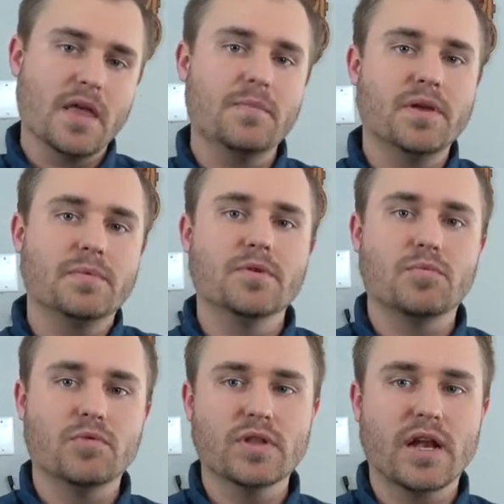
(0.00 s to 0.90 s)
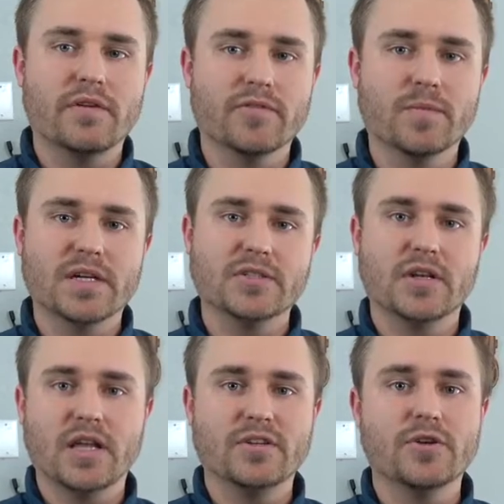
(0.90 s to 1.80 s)
and be able to pull that
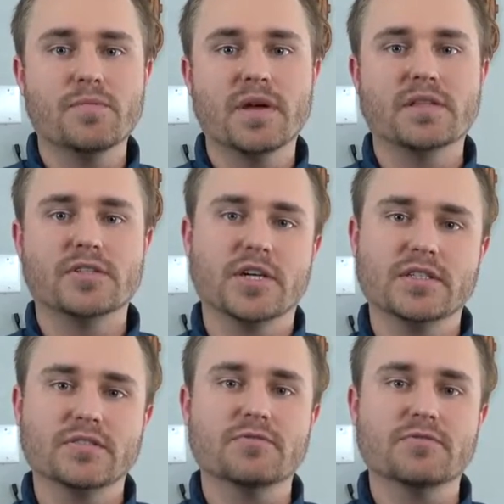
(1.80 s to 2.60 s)
information, and you can make the changes